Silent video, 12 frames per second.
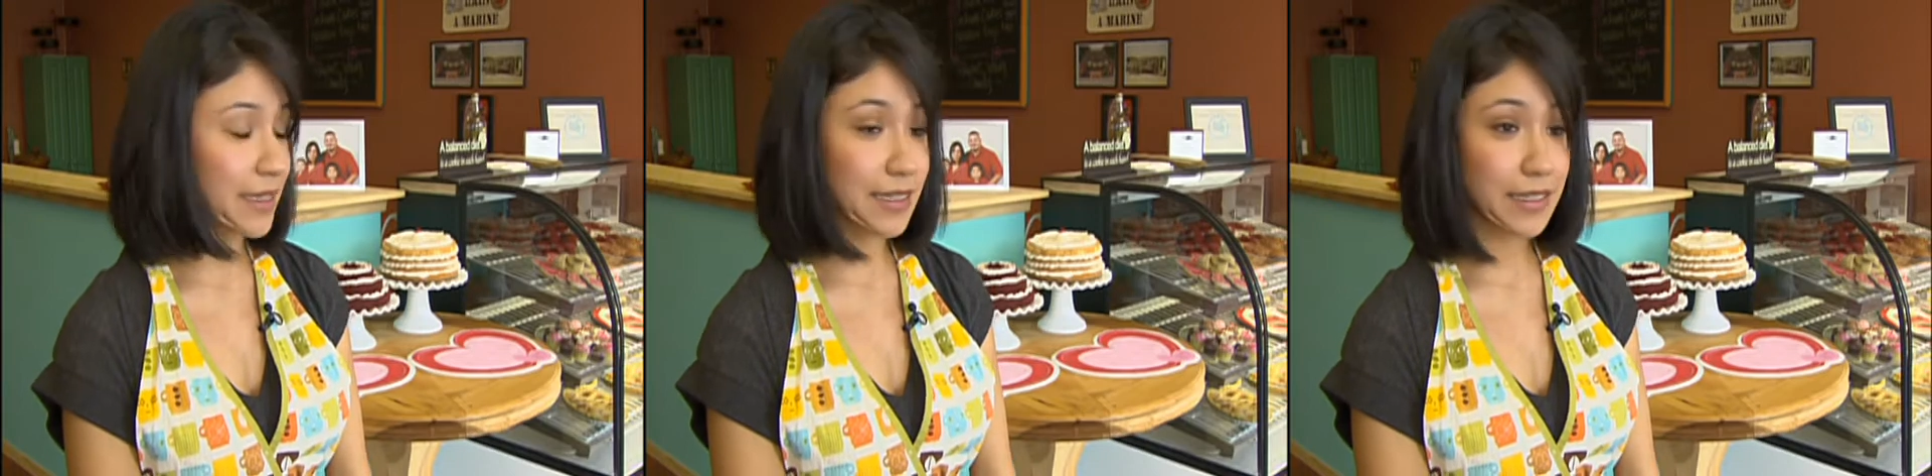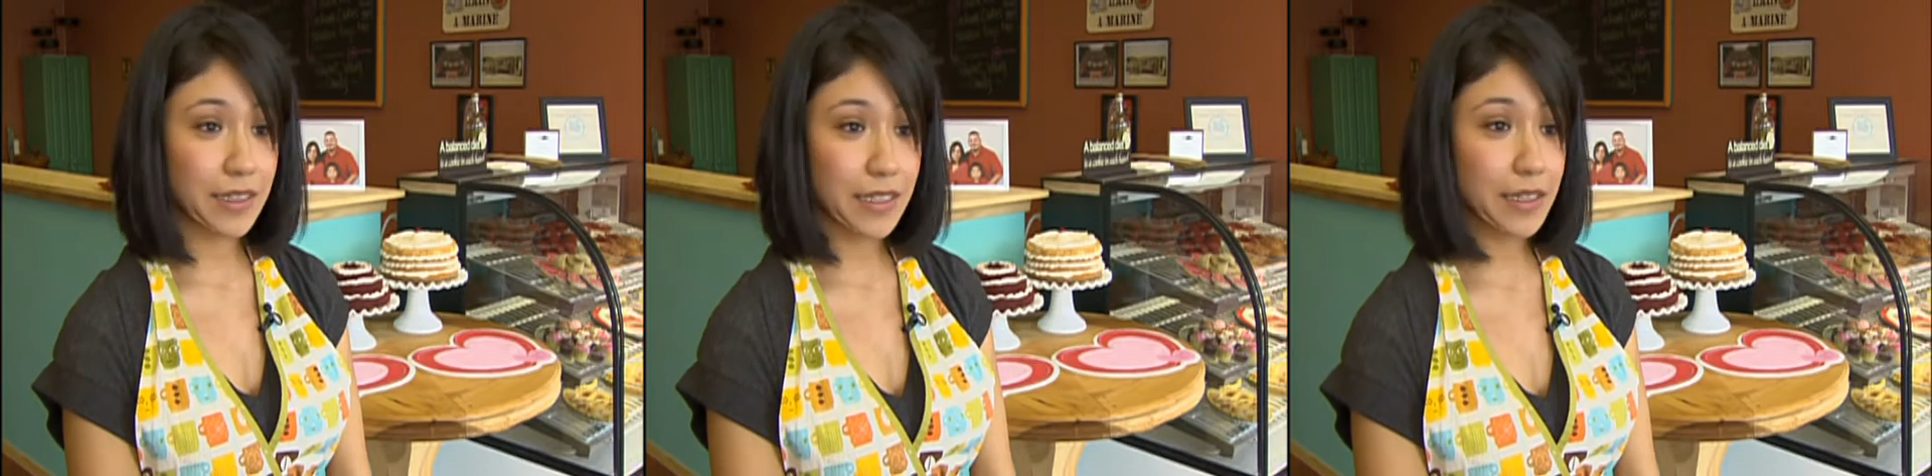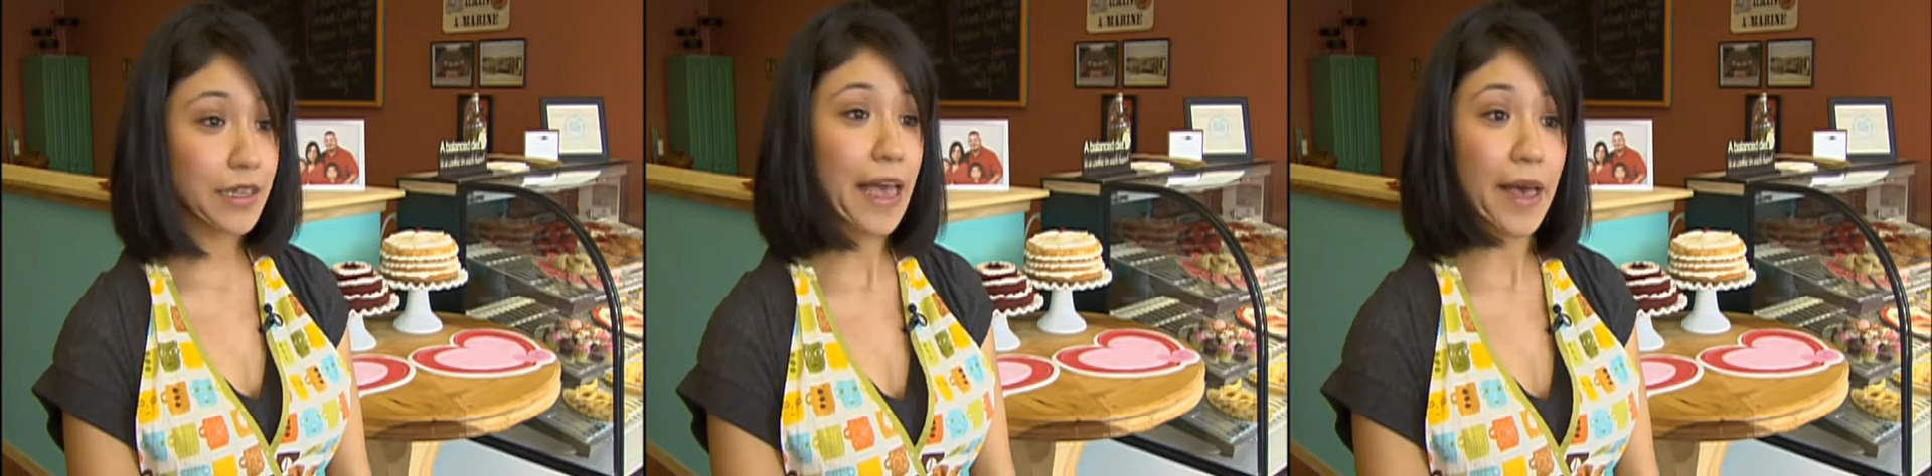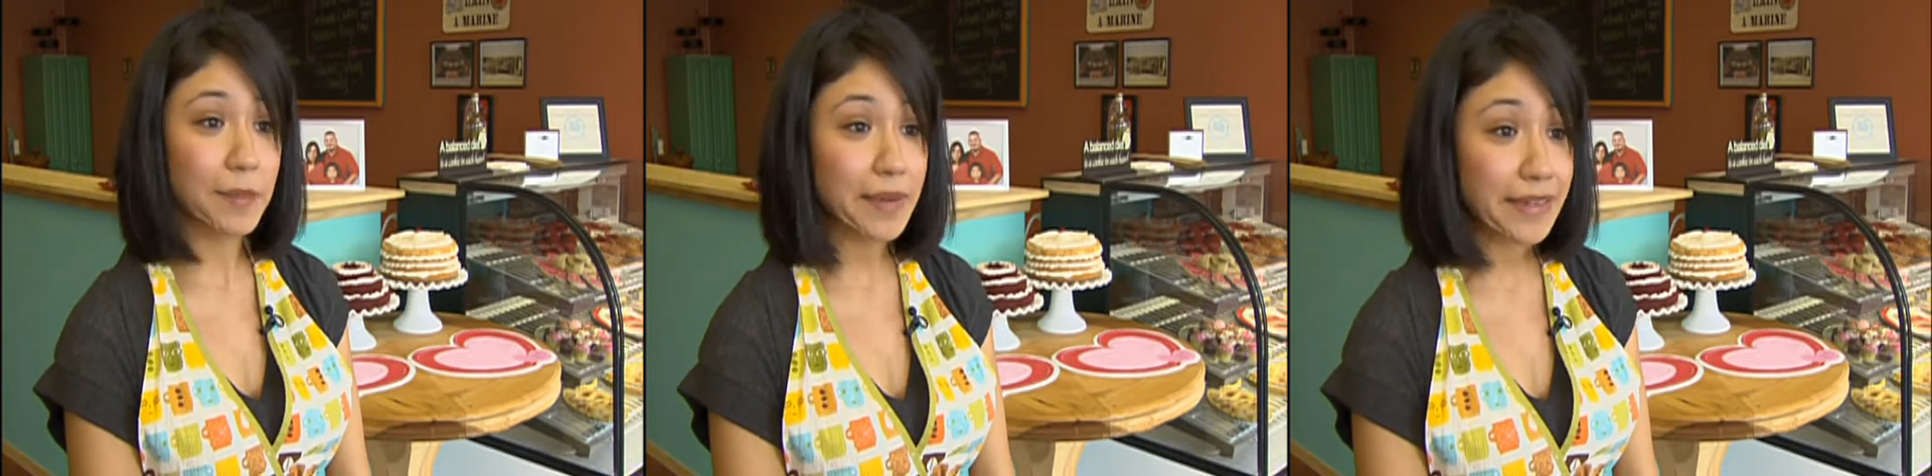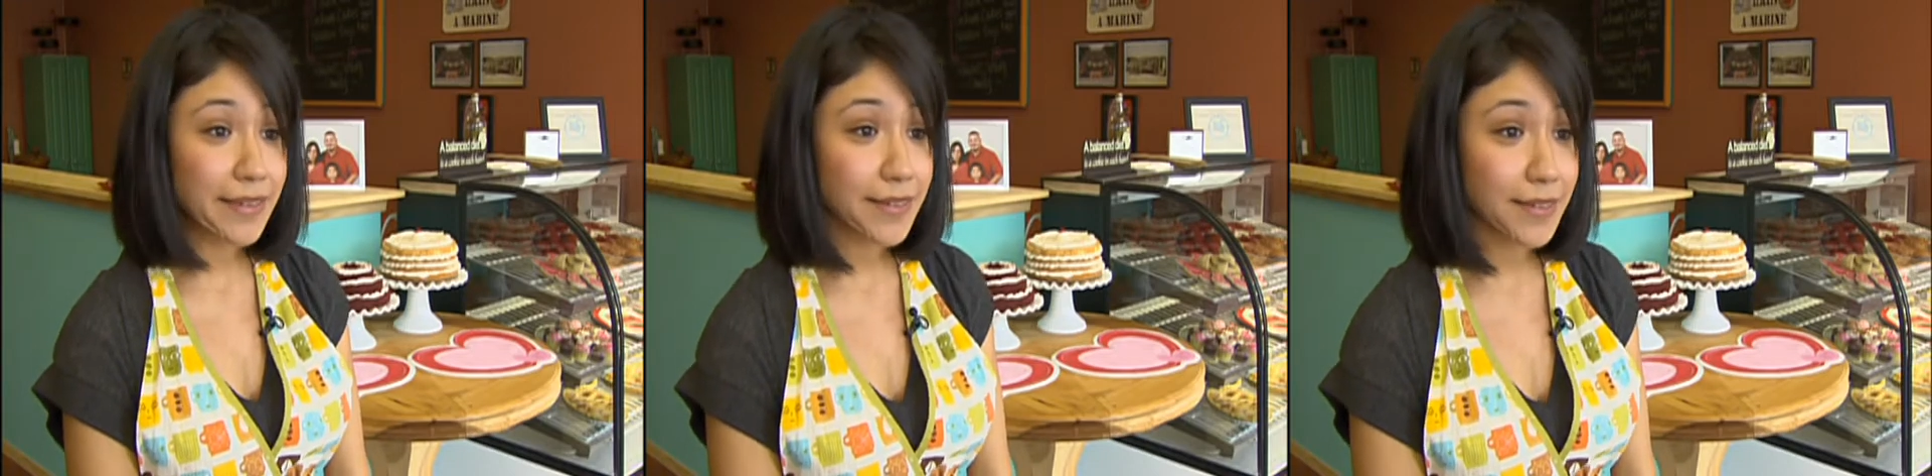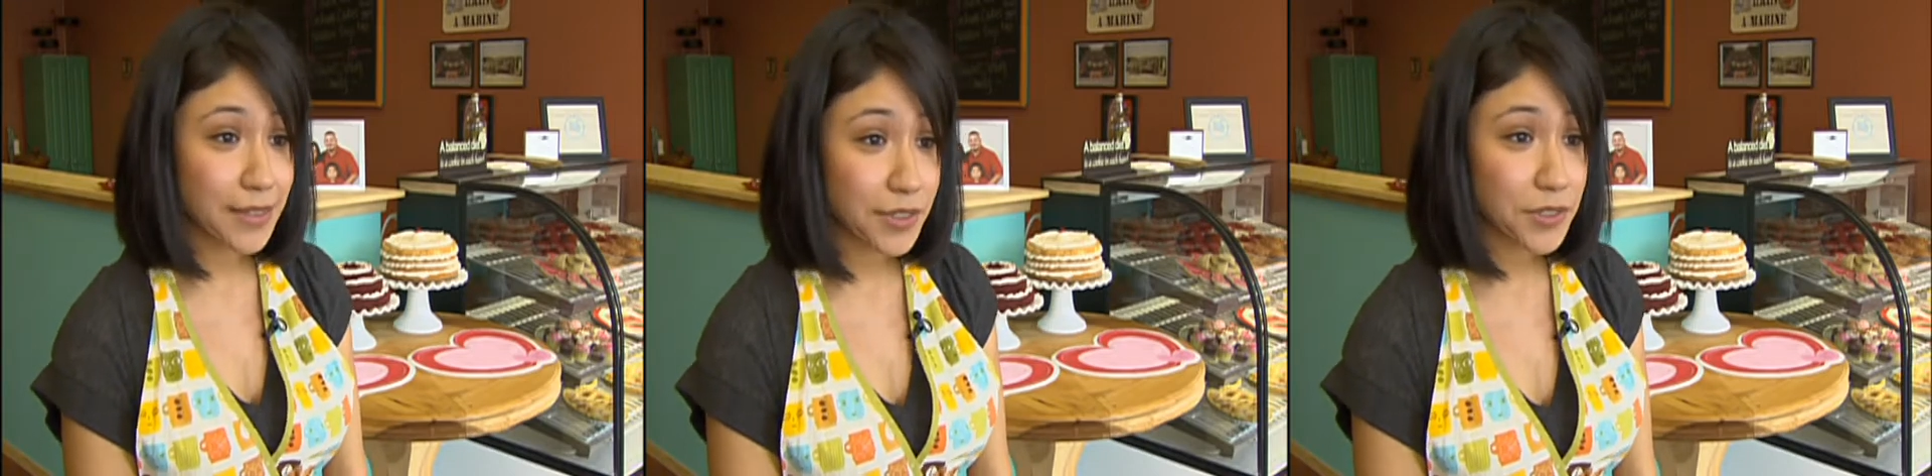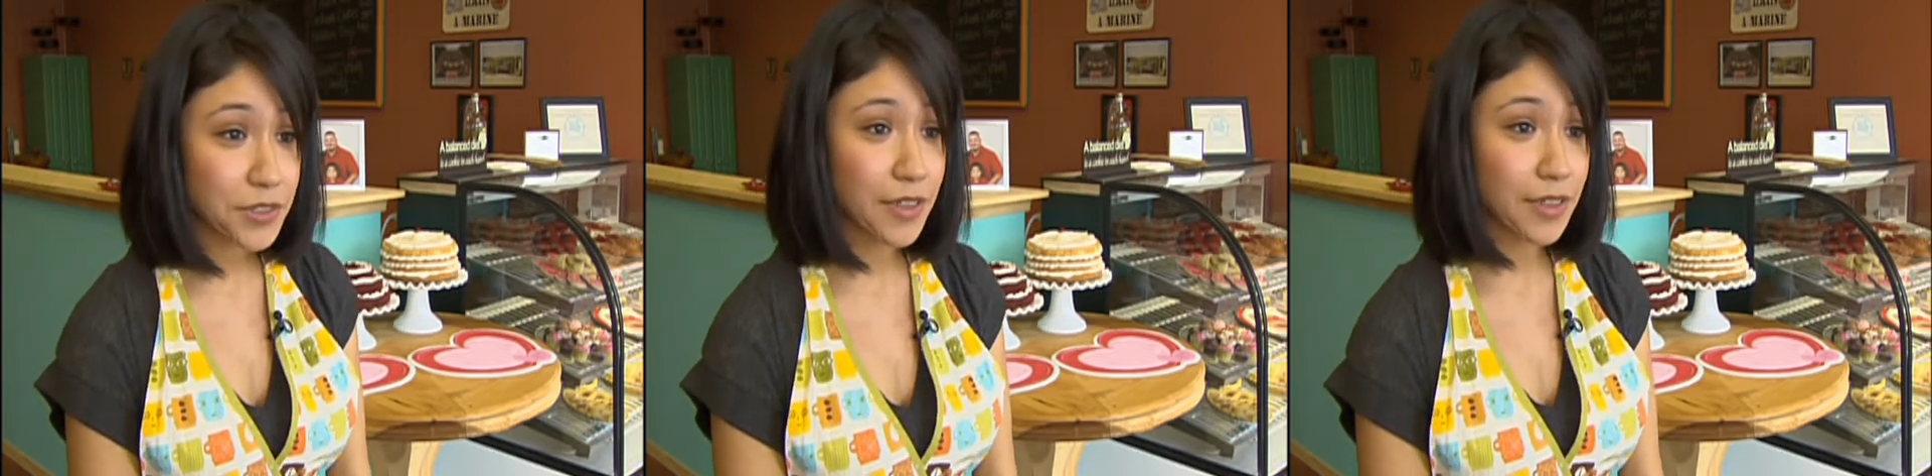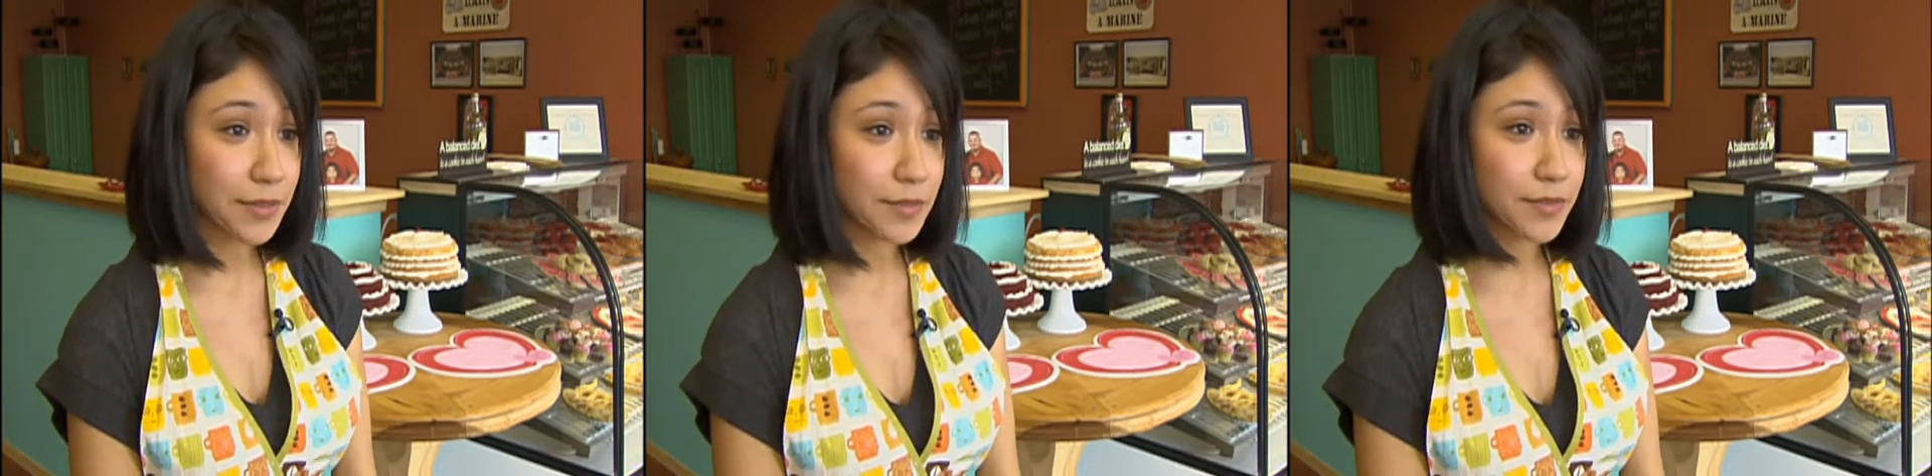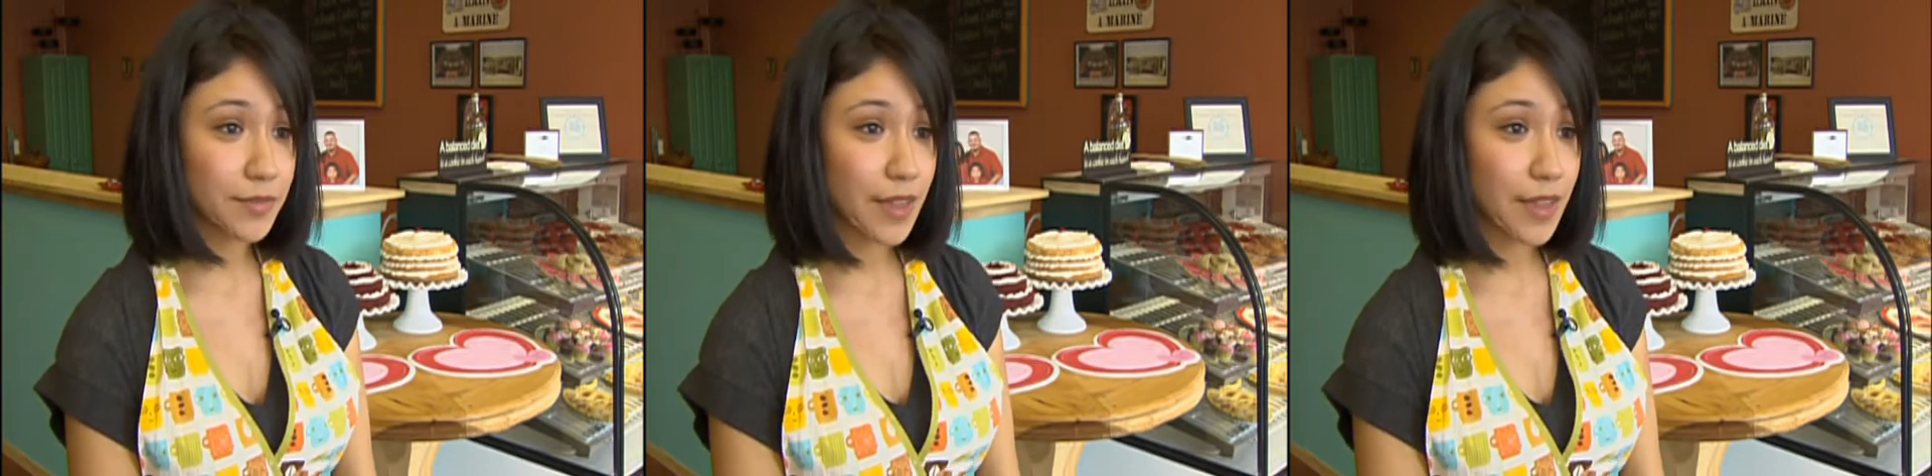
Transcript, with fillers: that's going to happen here in the um,